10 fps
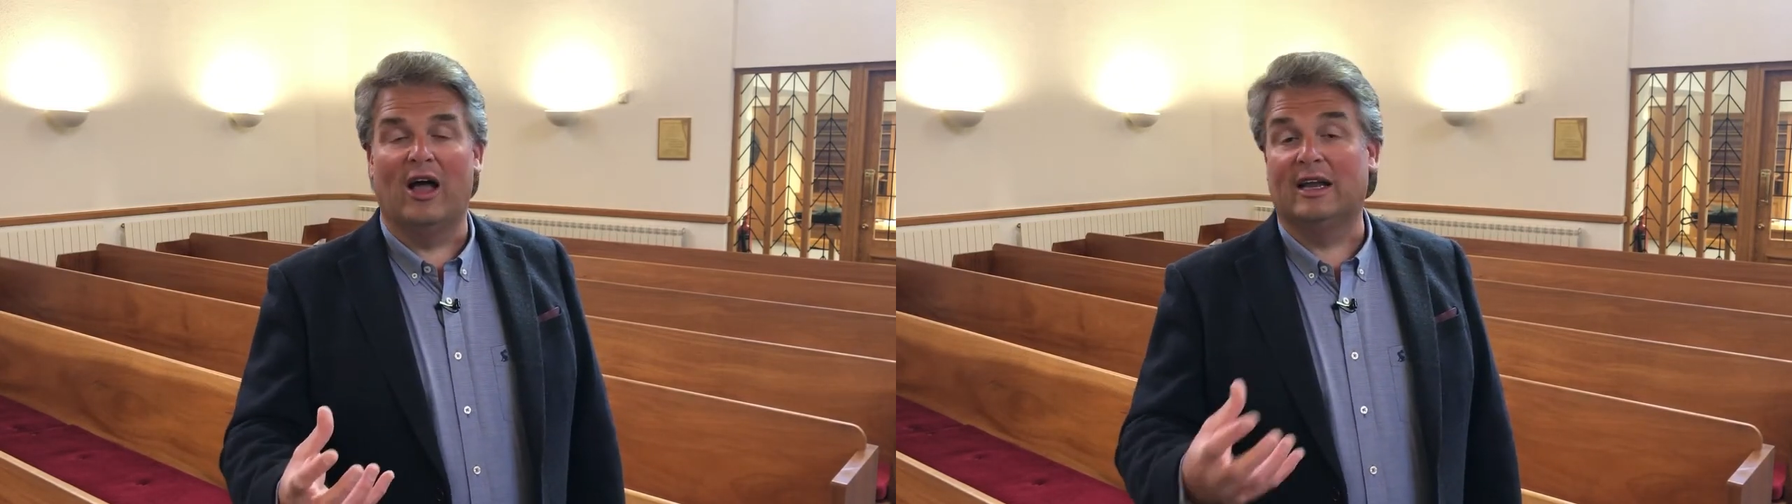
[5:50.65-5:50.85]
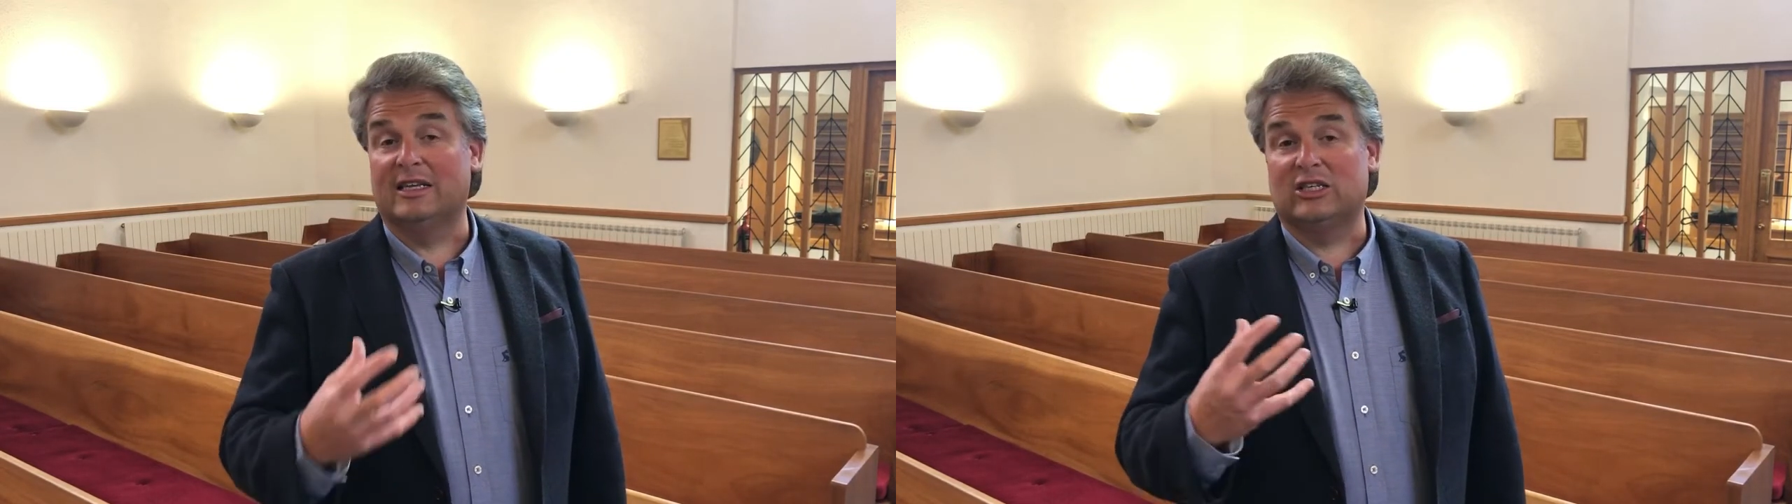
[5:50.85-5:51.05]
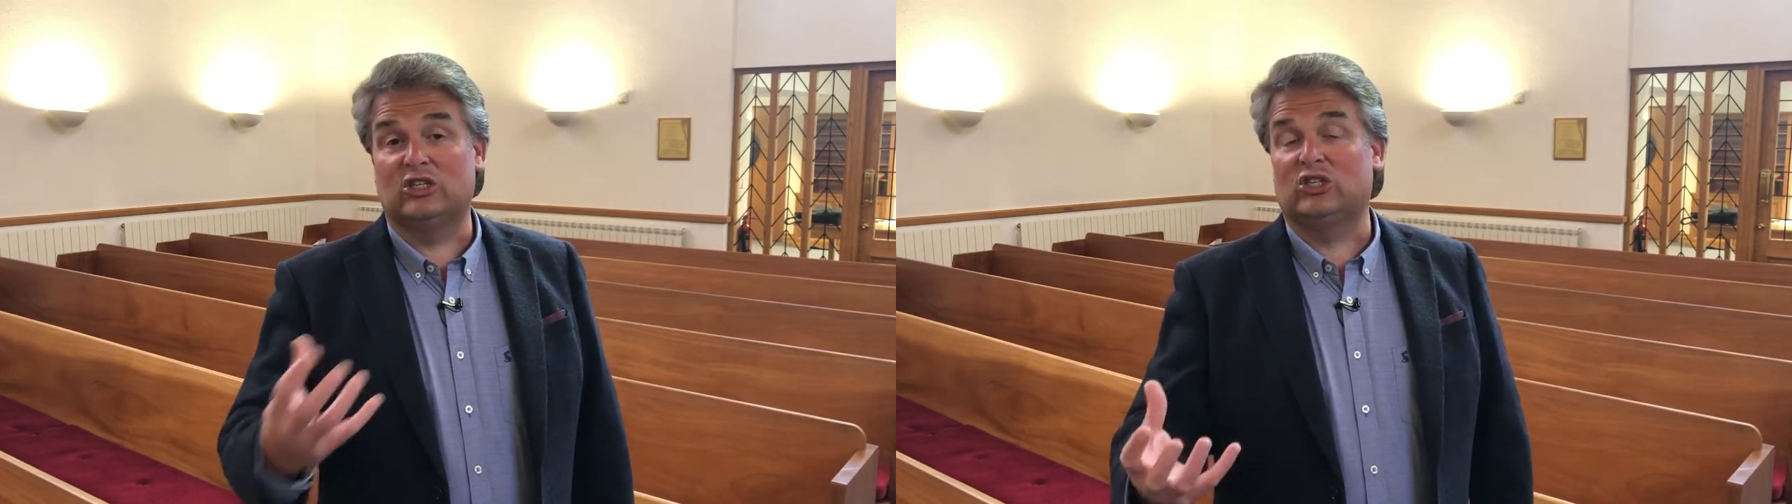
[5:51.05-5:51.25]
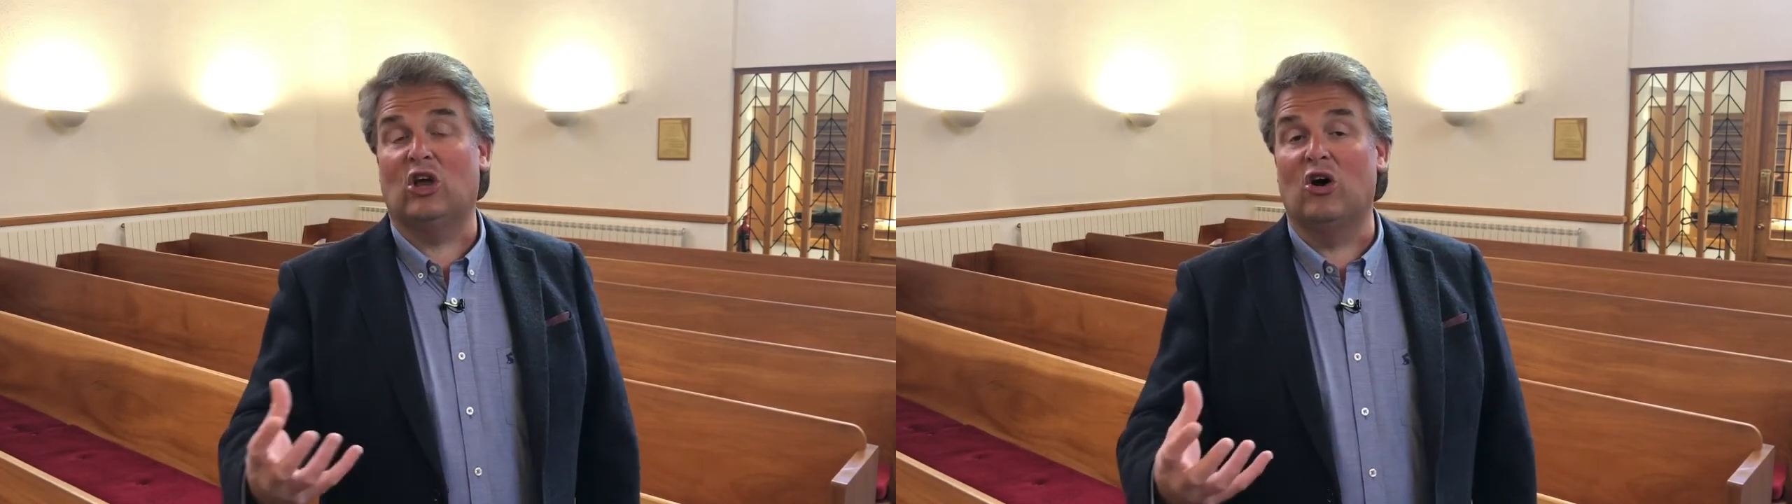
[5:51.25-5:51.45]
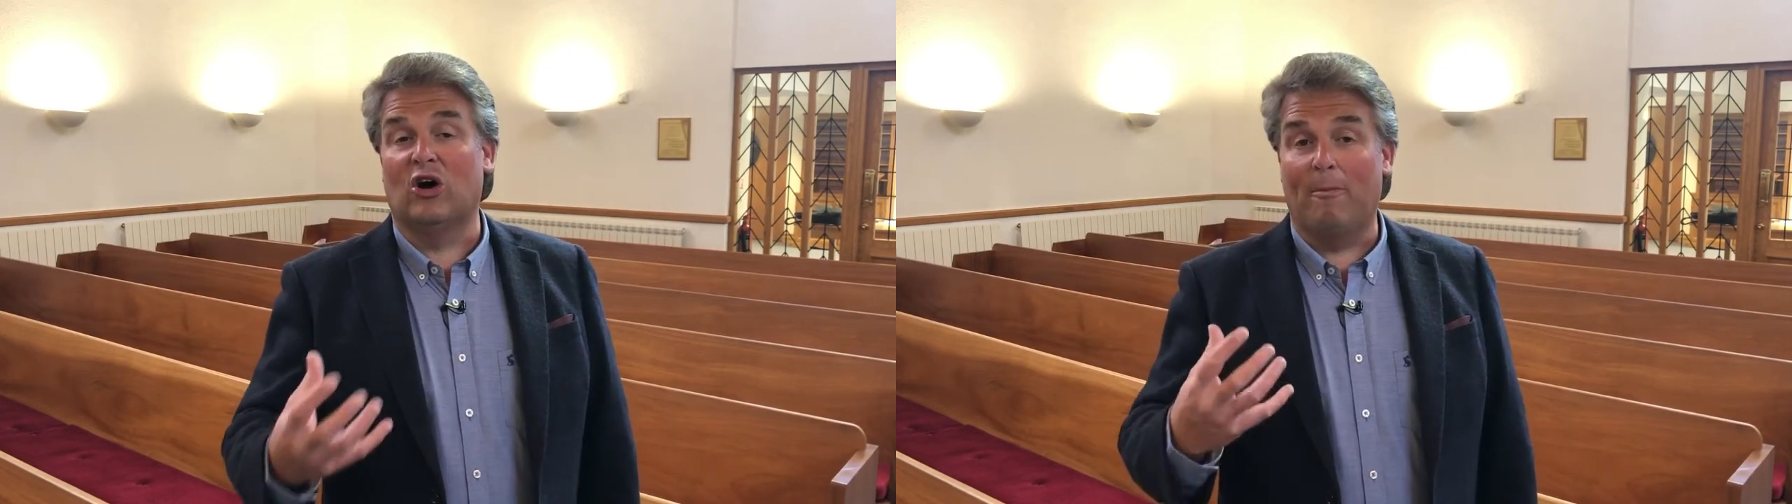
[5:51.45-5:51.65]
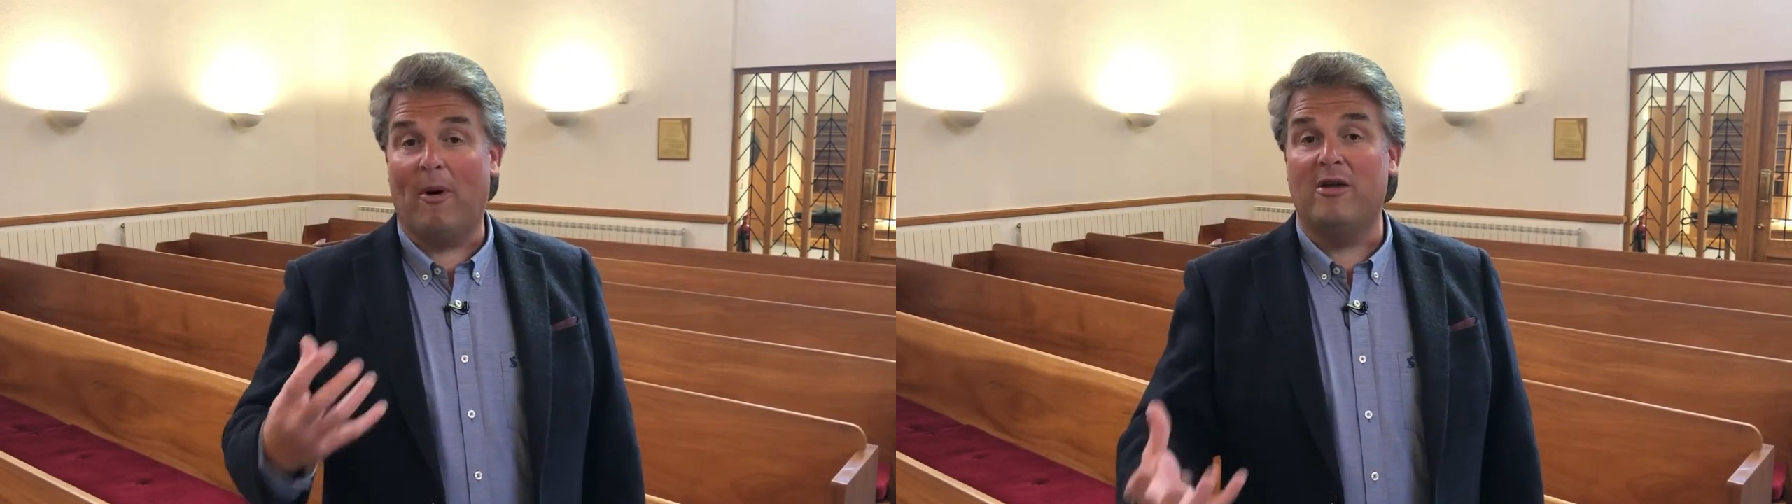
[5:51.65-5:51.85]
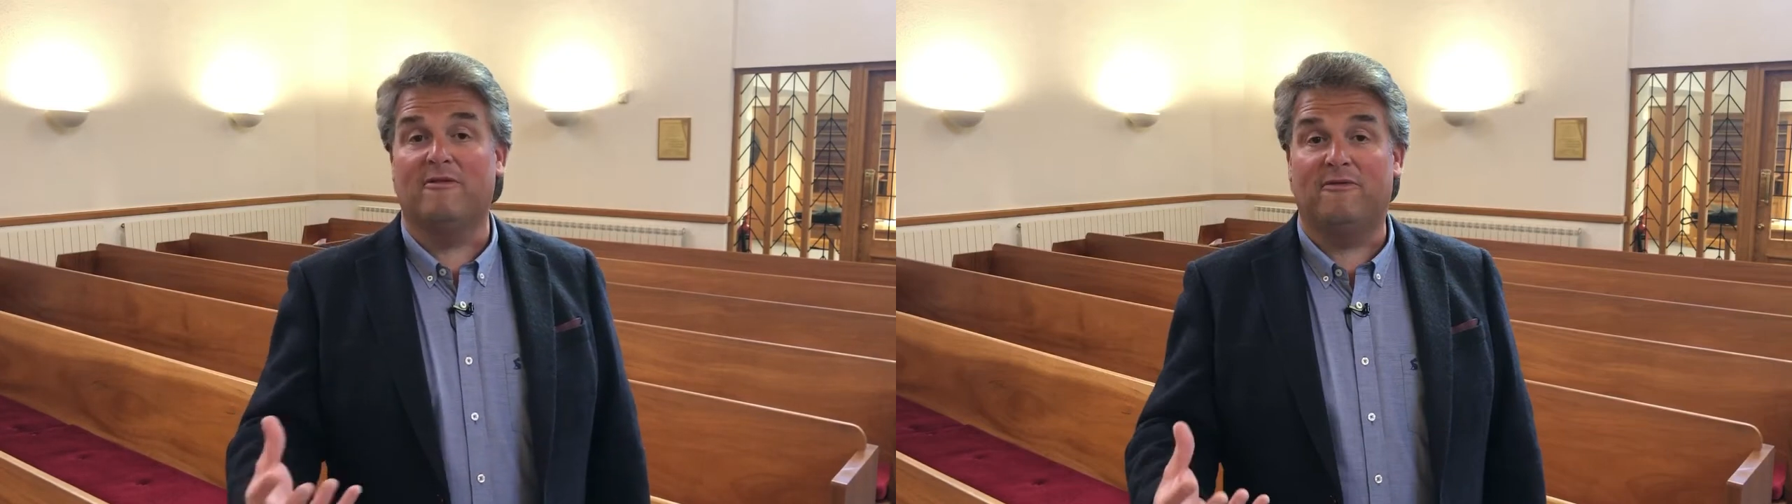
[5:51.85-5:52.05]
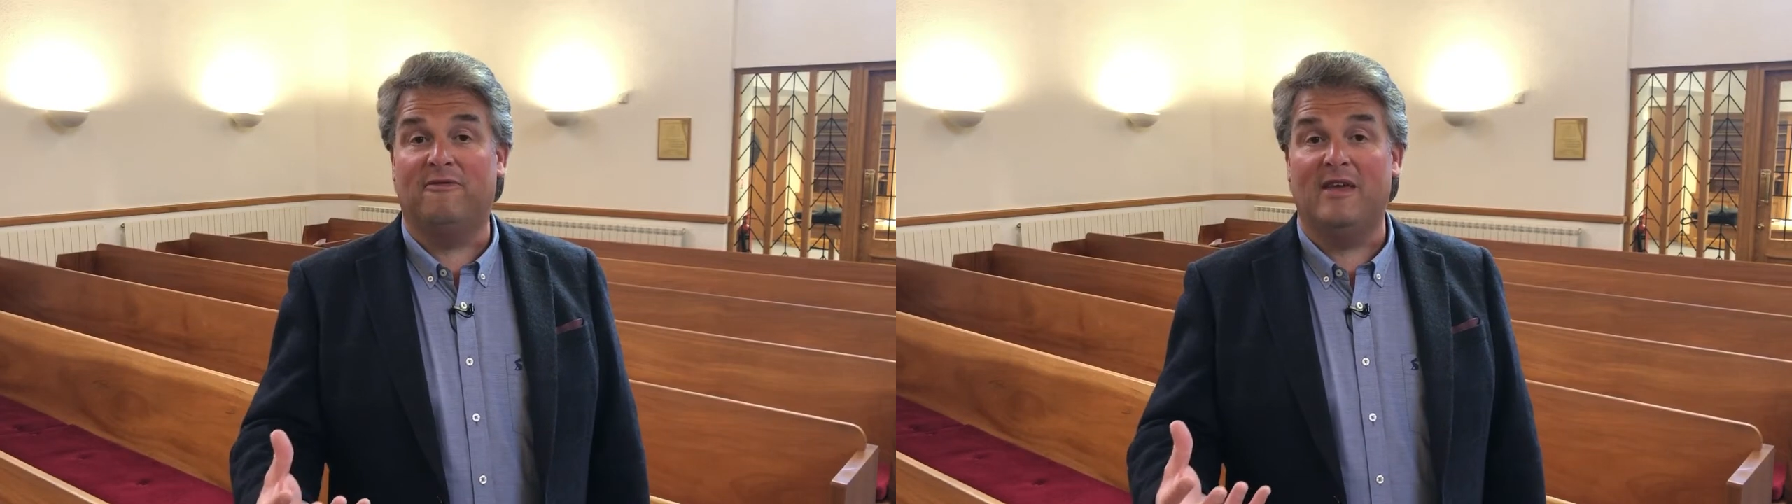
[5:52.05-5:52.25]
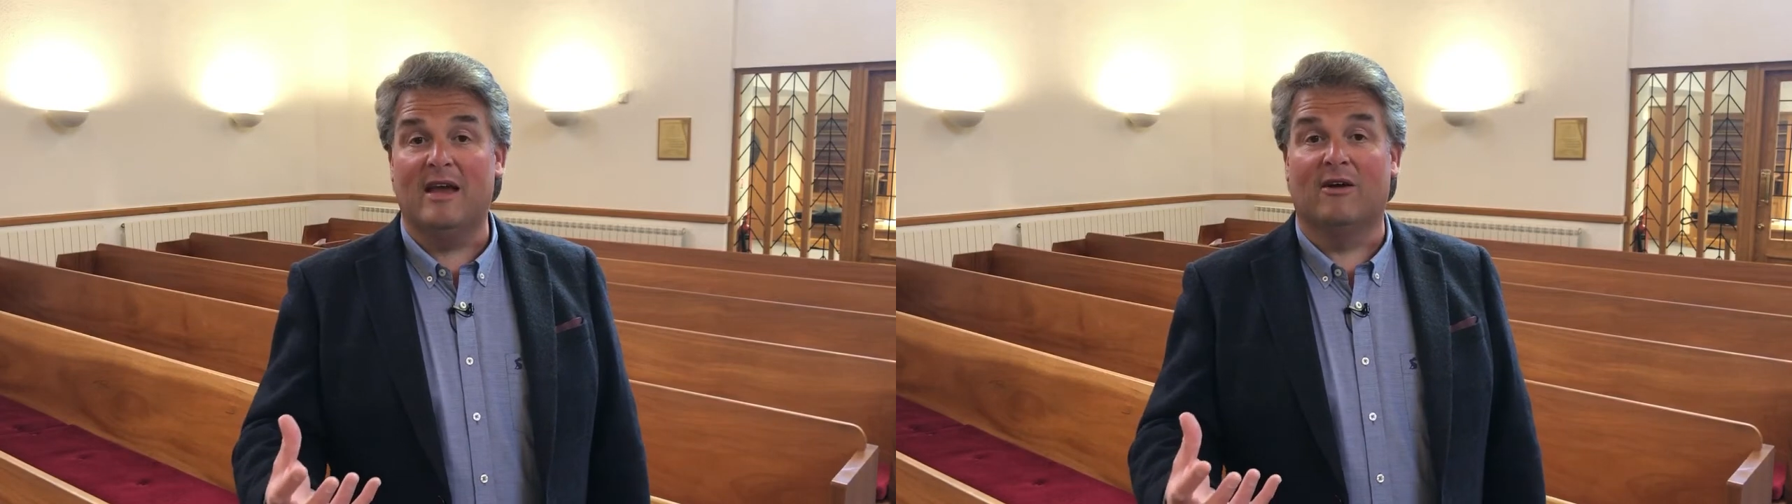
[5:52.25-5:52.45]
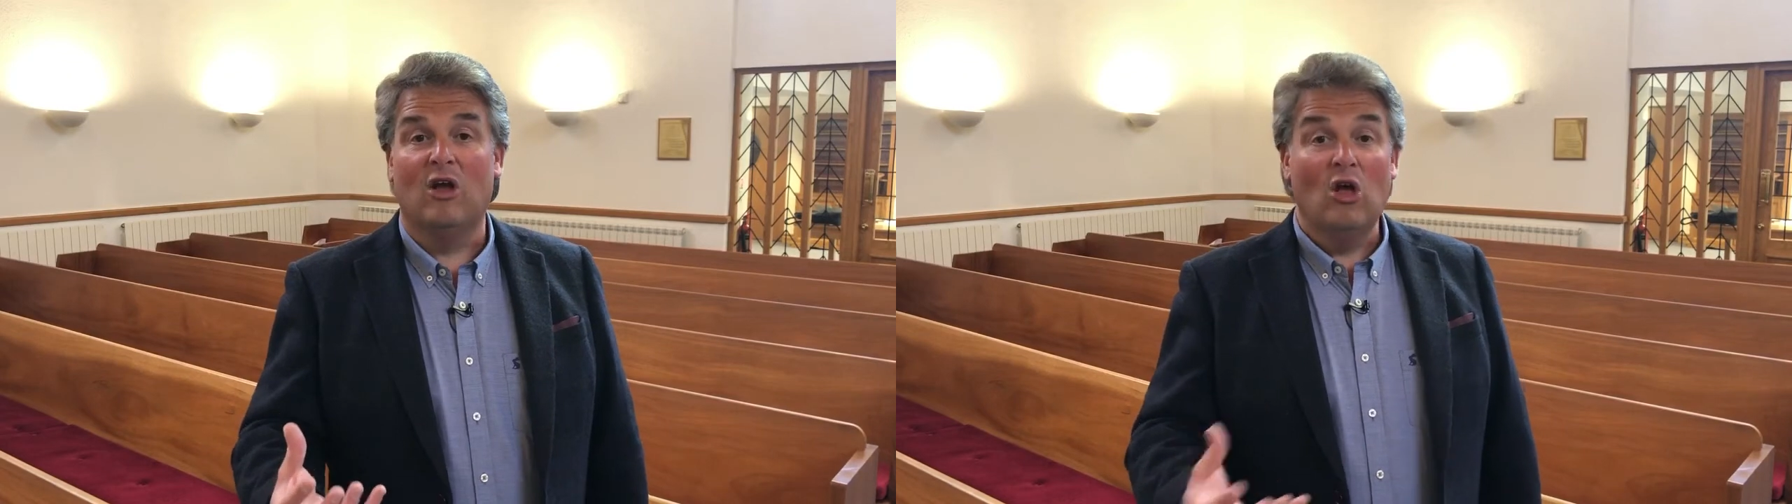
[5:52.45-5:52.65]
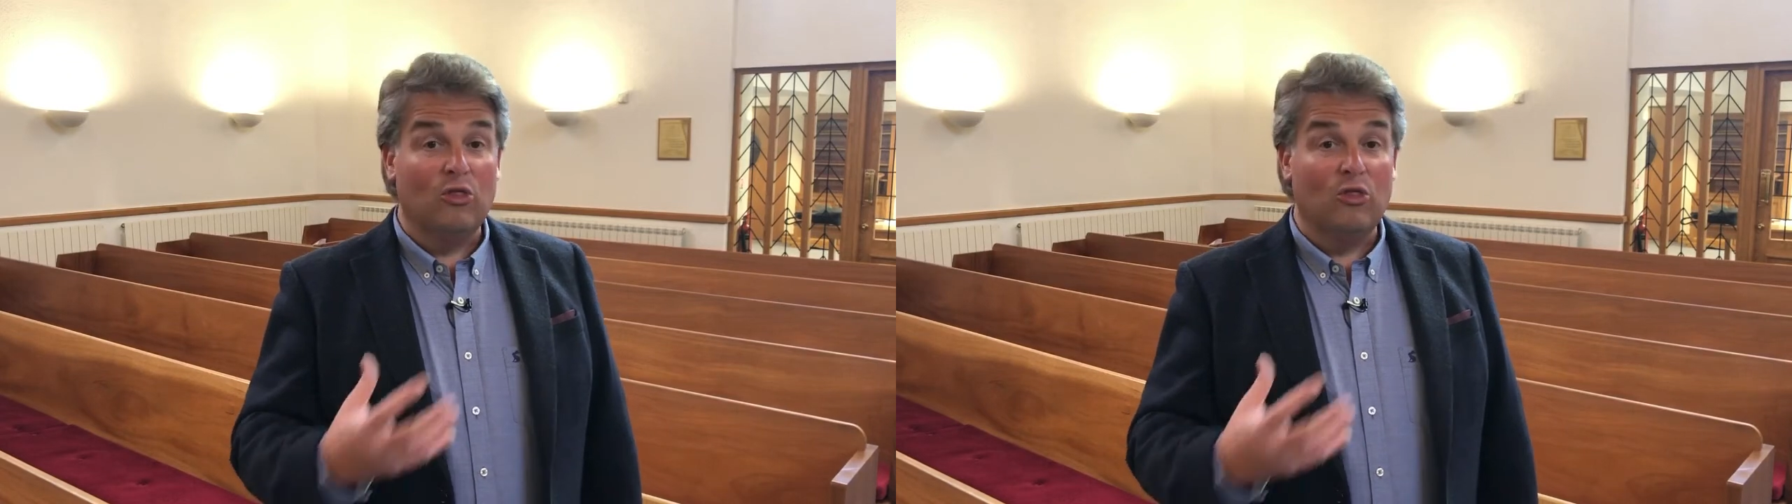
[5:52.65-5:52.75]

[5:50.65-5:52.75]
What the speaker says: and it's a song about fear.